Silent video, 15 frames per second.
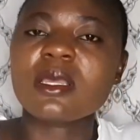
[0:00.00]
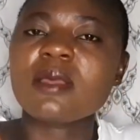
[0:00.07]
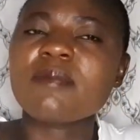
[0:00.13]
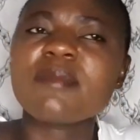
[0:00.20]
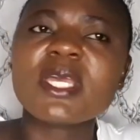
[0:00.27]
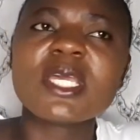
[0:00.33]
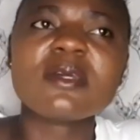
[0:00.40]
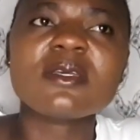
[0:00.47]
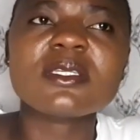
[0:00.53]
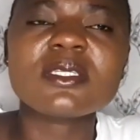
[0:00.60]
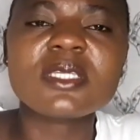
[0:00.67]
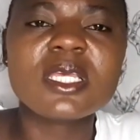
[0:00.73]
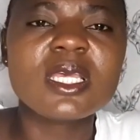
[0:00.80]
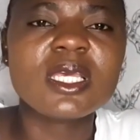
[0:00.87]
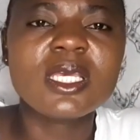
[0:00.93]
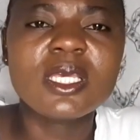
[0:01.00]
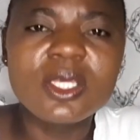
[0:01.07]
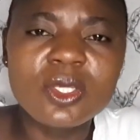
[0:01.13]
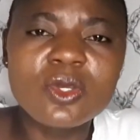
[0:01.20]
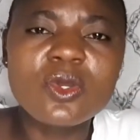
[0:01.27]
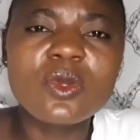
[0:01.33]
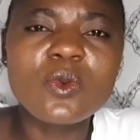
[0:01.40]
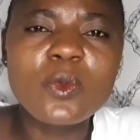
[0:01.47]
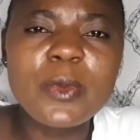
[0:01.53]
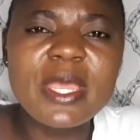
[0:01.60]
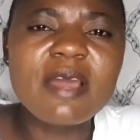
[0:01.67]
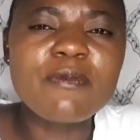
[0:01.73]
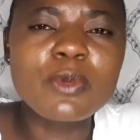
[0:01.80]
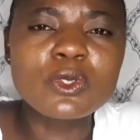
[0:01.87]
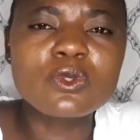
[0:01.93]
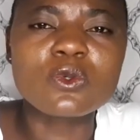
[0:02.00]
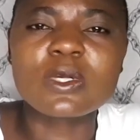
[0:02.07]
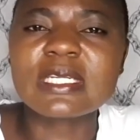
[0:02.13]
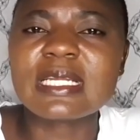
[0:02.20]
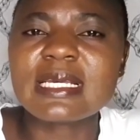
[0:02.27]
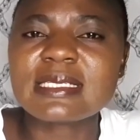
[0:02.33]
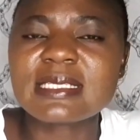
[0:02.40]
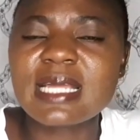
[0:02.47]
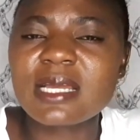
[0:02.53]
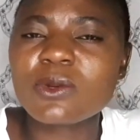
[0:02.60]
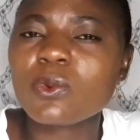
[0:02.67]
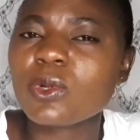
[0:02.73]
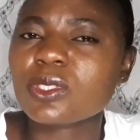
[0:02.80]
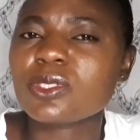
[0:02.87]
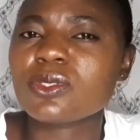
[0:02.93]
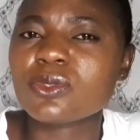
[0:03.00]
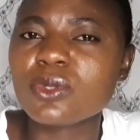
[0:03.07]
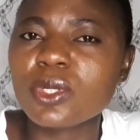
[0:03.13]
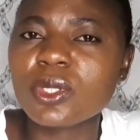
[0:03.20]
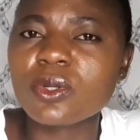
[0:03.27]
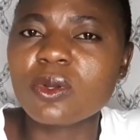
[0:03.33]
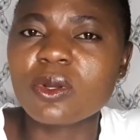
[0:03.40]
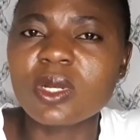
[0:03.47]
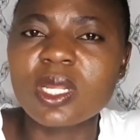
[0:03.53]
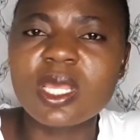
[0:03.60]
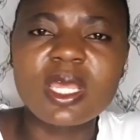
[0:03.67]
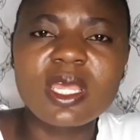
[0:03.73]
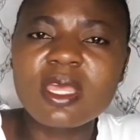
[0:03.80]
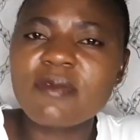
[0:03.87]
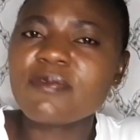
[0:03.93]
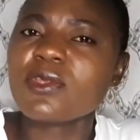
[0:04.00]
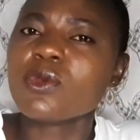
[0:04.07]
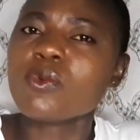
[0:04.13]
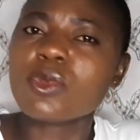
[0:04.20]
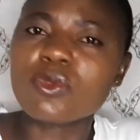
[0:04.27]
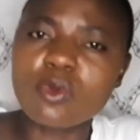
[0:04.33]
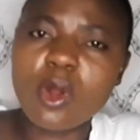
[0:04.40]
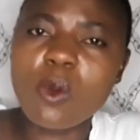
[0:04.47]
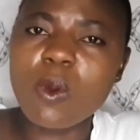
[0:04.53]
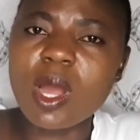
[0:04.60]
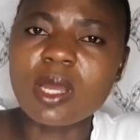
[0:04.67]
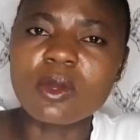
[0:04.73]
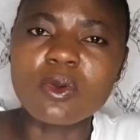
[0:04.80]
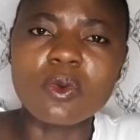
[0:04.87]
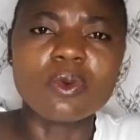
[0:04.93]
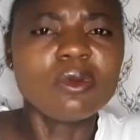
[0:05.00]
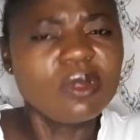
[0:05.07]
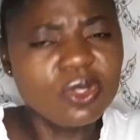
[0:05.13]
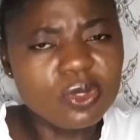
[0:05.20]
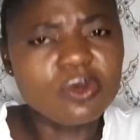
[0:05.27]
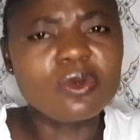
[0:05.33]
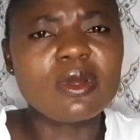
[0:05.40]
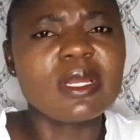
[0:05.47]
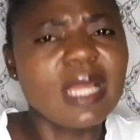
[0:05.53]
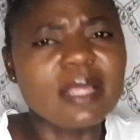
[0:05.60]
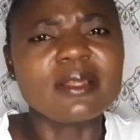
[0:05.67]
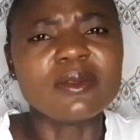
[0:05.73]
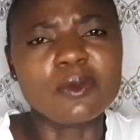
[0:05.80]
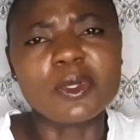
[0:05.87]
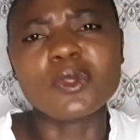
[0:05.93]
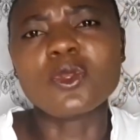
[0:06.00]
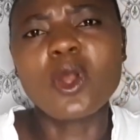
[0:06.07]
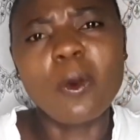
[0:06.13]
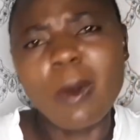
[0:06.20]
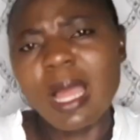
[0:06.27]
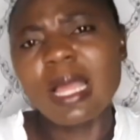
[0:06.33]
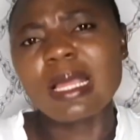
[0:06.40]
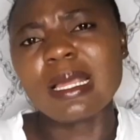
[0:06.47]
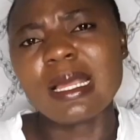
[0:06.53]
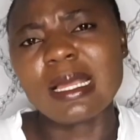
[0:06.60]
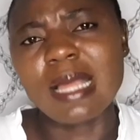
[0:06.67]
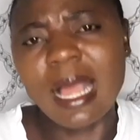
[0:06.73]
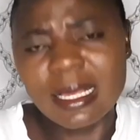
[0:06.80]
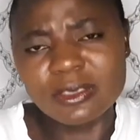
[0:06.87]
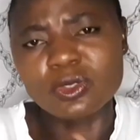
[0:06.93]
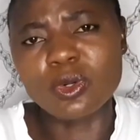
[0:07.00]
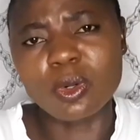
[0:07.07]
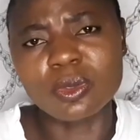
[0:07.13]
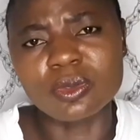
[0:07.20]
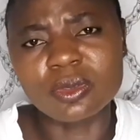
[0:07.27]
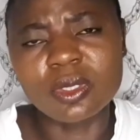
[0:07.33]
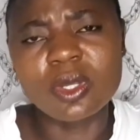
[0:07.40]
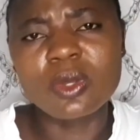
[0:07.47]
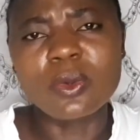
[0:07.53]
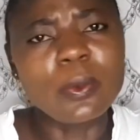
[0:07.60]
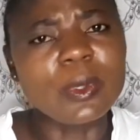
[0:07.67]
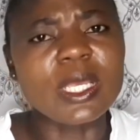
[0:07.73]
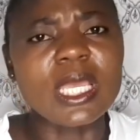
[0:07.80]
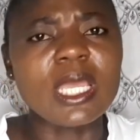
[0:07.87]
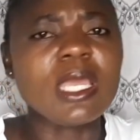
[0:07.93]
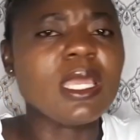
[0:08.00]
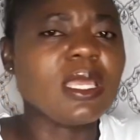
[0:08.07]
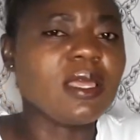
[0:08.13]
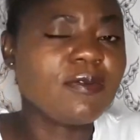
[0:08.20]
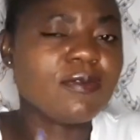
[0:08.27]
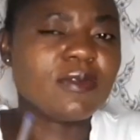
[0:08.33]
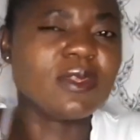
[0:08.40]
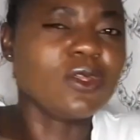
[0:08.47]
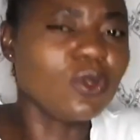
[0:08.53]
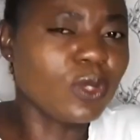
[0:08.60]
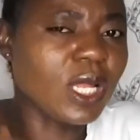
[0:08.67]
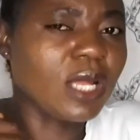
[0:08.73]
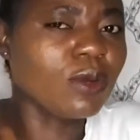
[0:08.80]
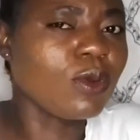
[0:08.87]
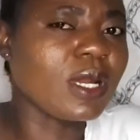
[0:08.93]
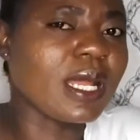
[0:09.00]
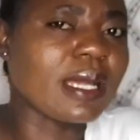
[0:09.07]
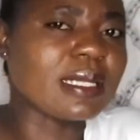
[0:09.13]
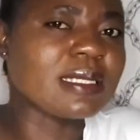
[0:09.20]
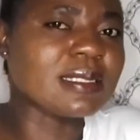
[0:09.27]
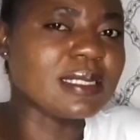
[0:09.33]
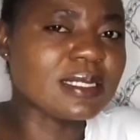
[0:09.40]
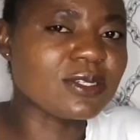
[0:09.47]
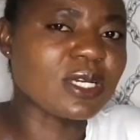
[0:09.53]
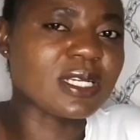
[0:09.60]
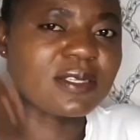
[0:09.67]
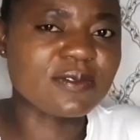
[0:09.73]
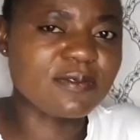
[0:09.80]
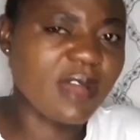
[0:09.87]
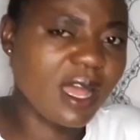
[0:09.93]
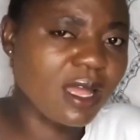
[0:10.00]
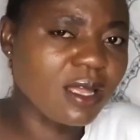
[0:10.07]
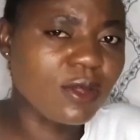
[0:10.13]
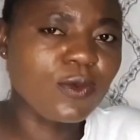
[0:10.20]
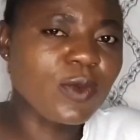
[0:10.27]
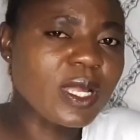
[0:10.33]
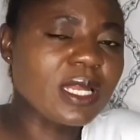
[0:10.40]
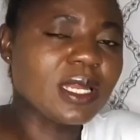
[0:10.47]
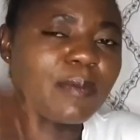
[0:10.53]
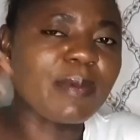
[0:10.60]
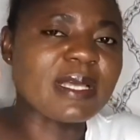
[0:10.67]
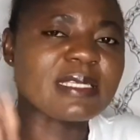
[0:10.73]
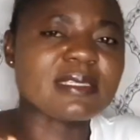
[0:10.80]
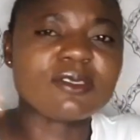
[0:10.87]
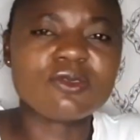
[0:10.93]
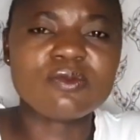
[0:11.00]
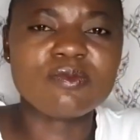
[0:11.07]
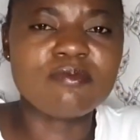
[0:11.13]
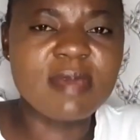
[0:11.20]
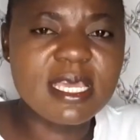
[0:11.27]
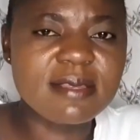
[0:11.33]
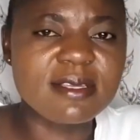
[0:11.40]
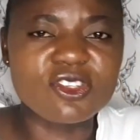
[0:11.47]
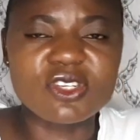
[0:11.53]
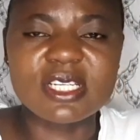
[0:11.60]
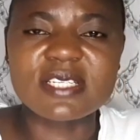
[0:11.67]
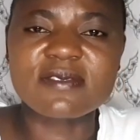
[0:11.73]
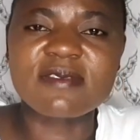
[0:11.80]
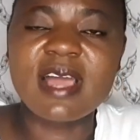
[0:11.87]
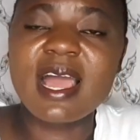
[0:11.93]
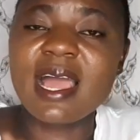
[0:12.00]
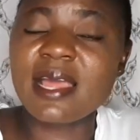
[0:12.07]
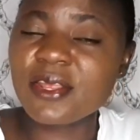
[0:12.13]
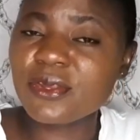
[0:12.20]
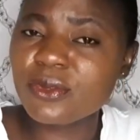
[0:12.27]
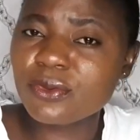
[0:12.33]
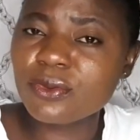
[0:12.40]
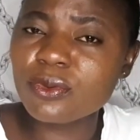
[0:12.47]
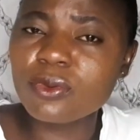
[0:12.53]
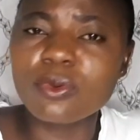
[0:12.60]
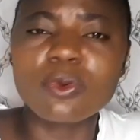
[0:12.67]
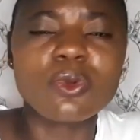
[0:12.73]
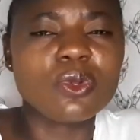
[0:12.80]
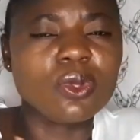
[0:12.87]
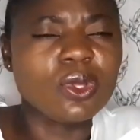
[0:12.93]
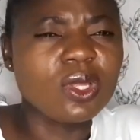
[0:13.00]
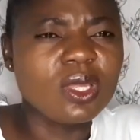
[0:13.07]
Because you will be able to understand what is going on. If the withdrawal go, you know that the withdrawal has gone. Okay, if you now know that it's the transfer, when the person make the transfer and it didn't go,